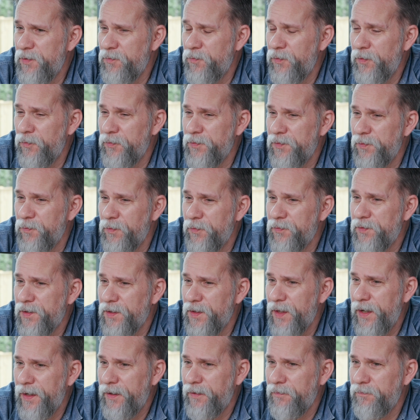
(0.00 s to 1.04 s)
me, what was
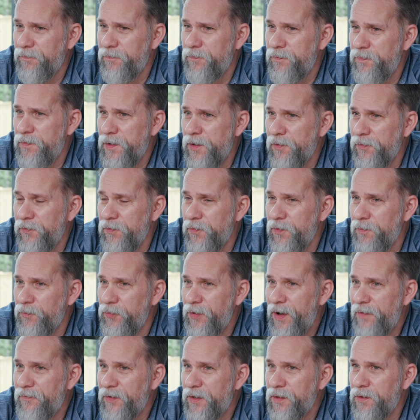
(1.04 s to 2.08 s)
it like, doing
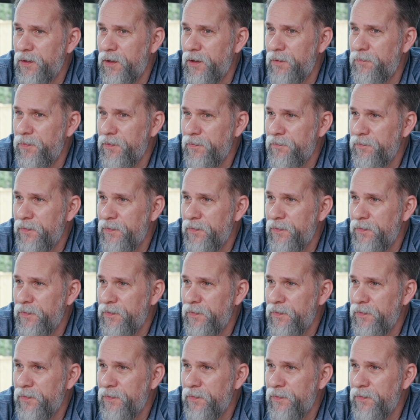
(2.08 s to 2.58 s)
private club?